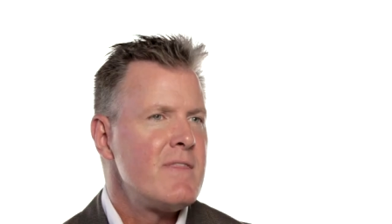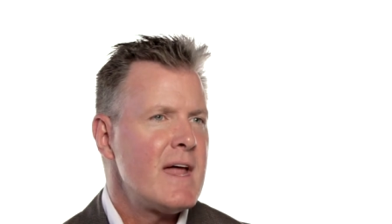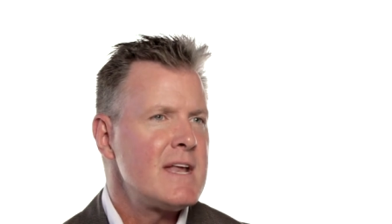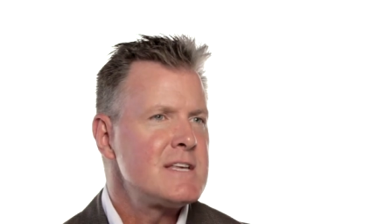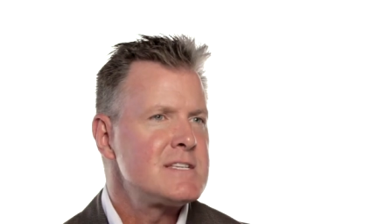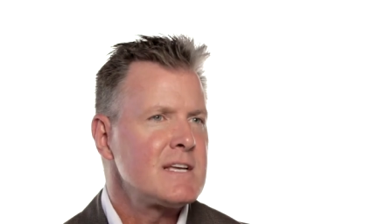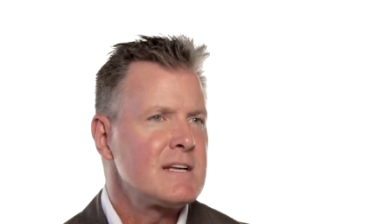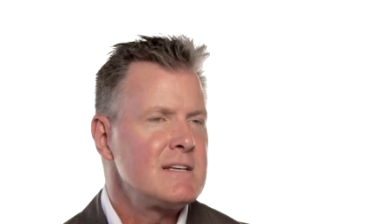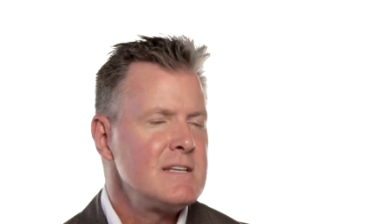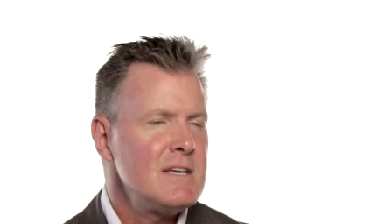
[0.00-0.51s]
that is
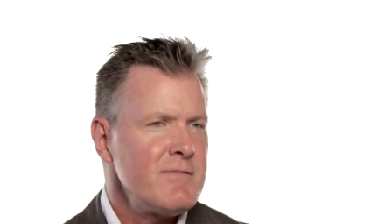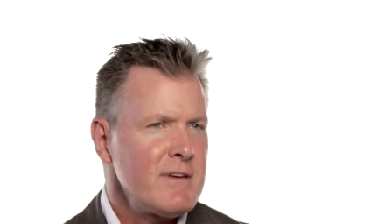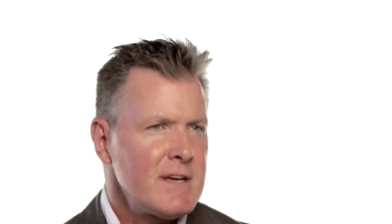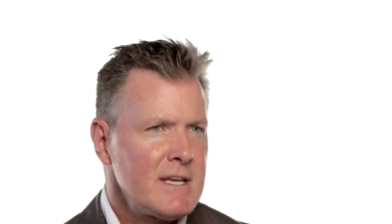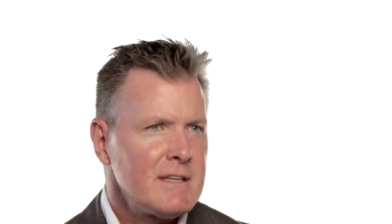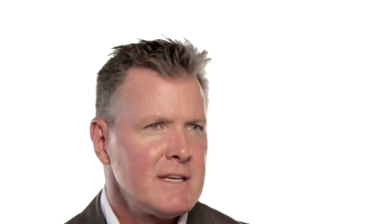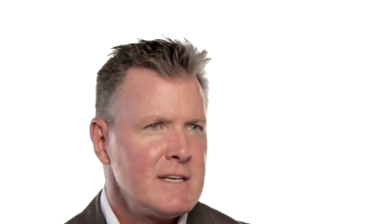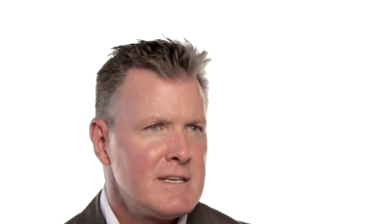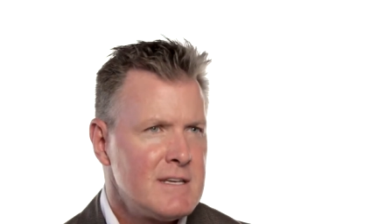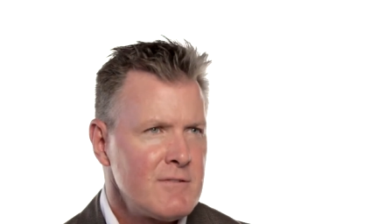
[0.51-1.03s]

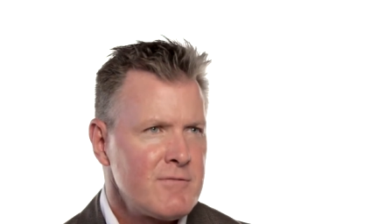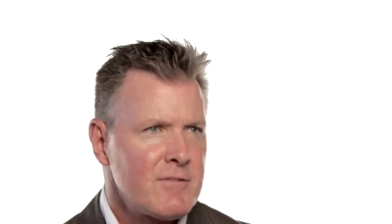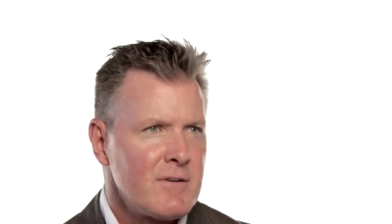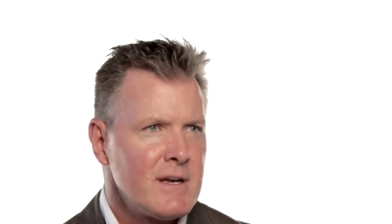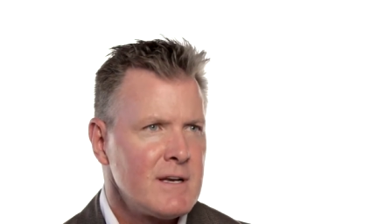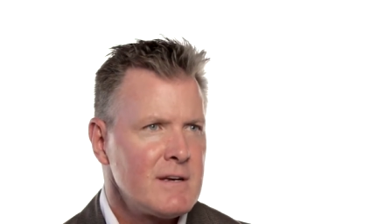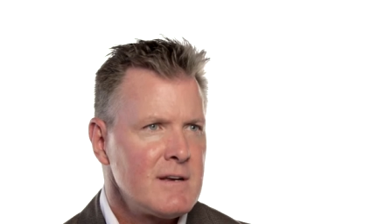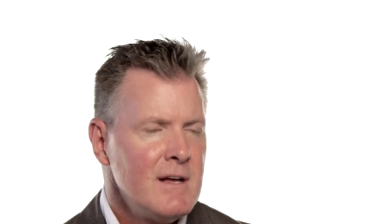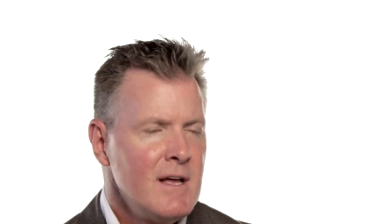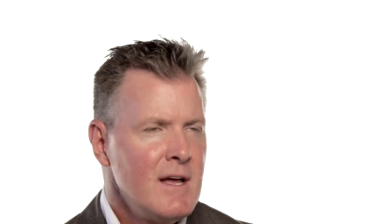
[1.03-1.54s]
significantly
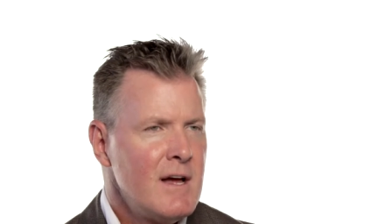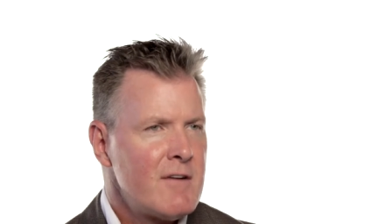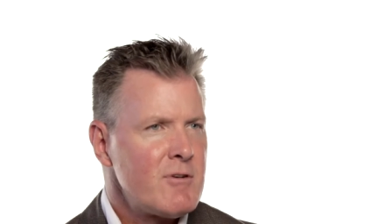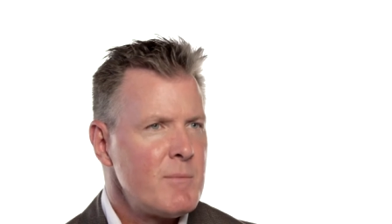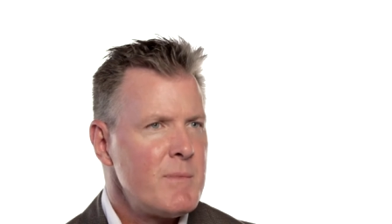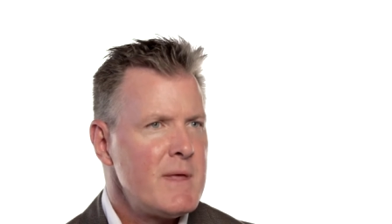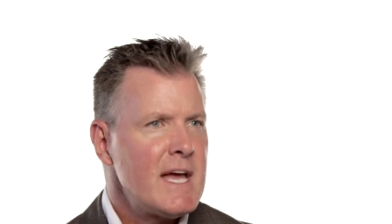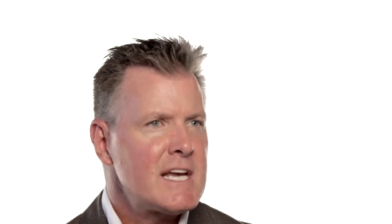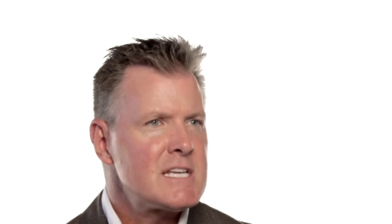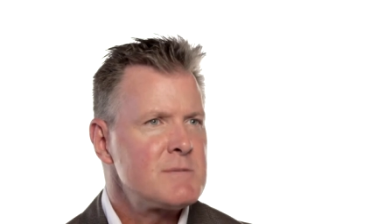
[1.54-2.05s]
different
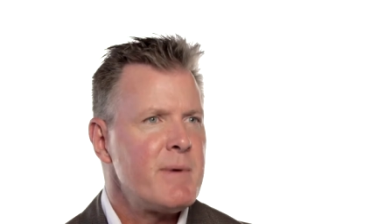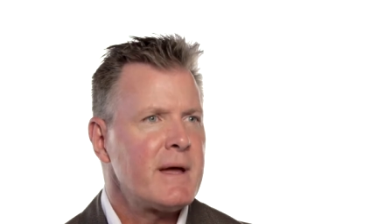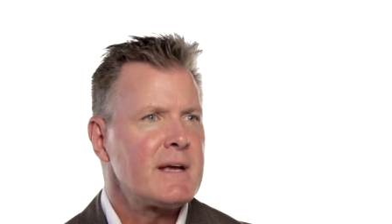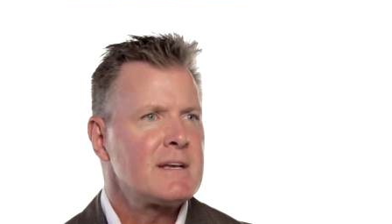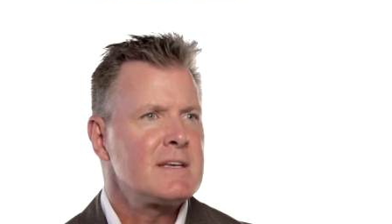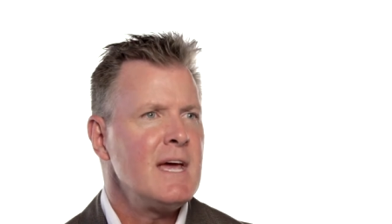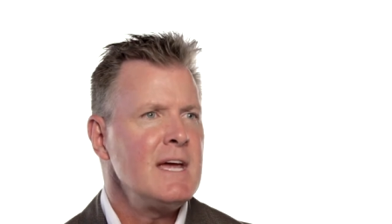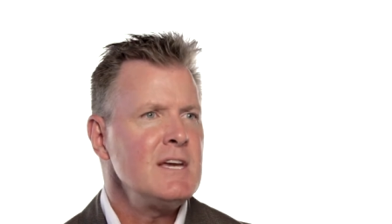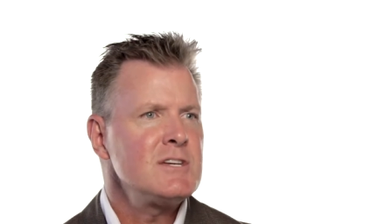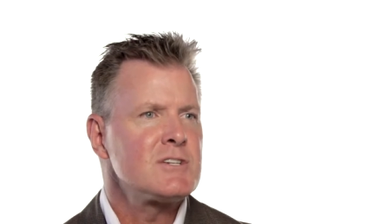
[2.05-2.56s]
from the
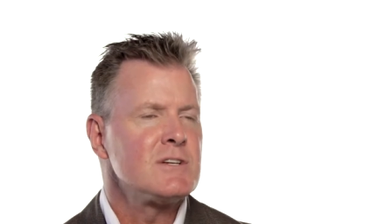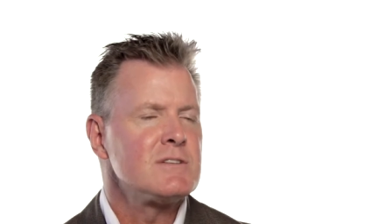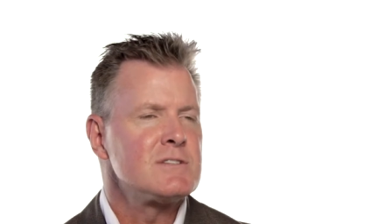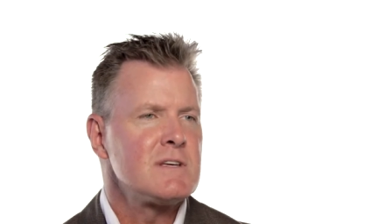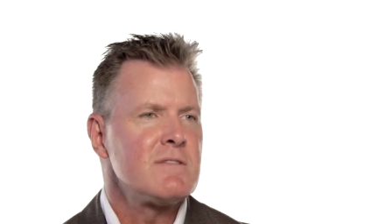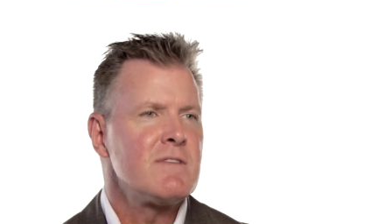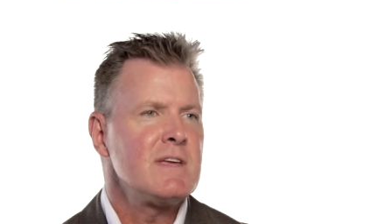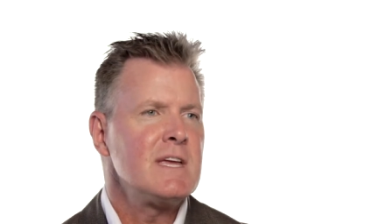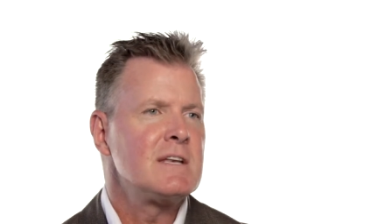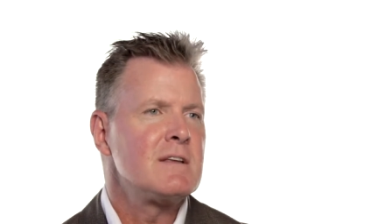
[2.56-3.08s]
expectations
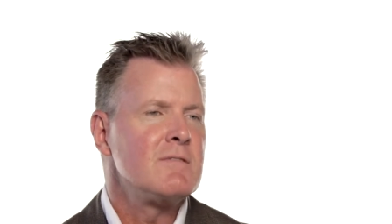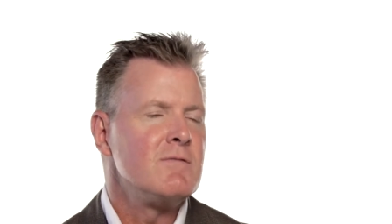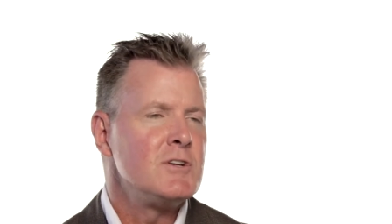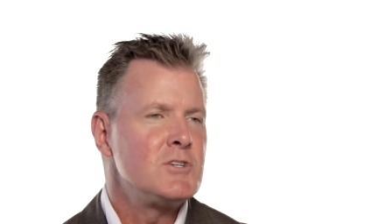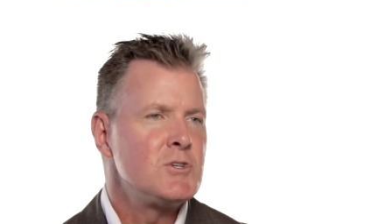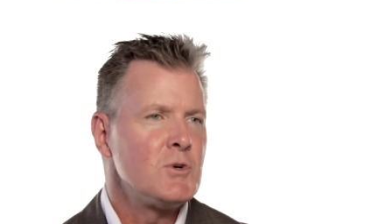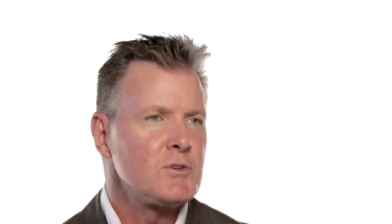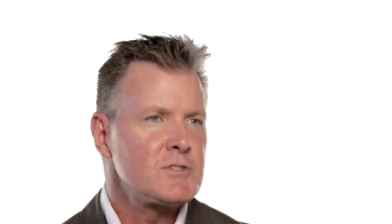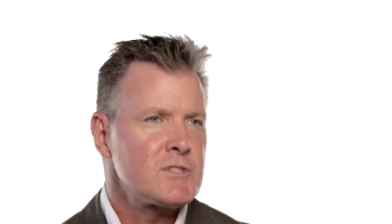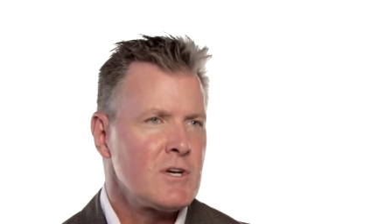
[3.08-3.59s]
of the
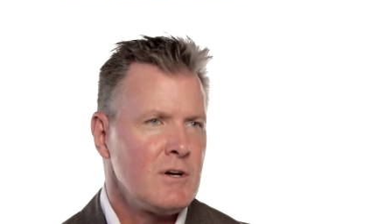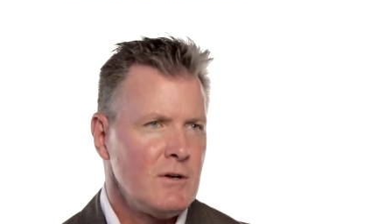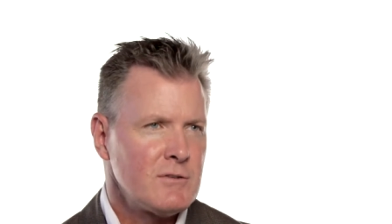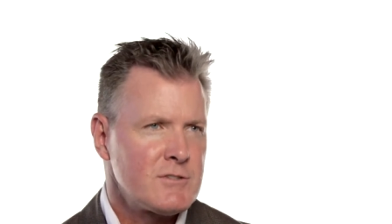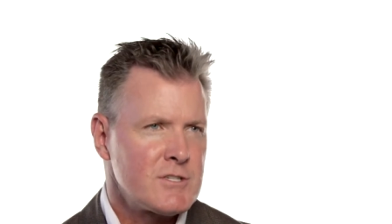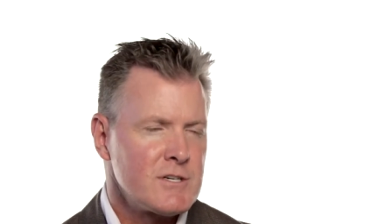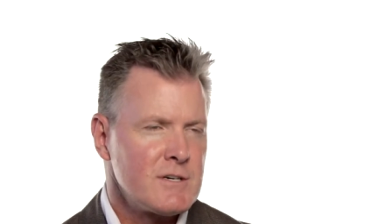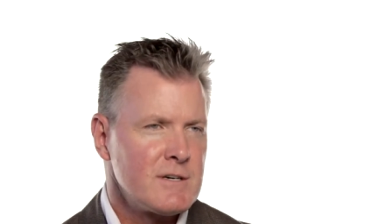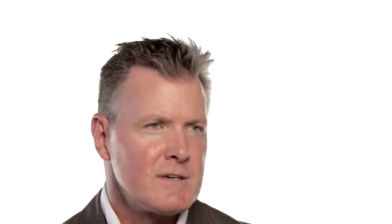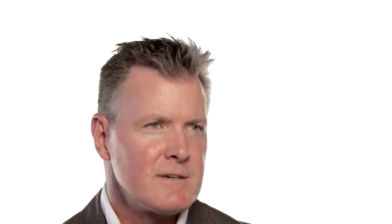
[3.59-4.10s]
individual's
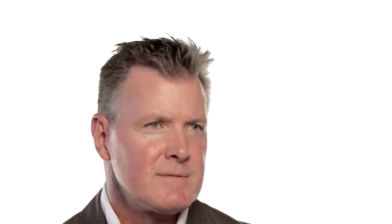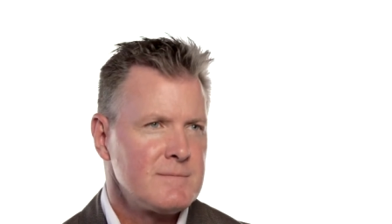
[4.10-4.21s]
culture.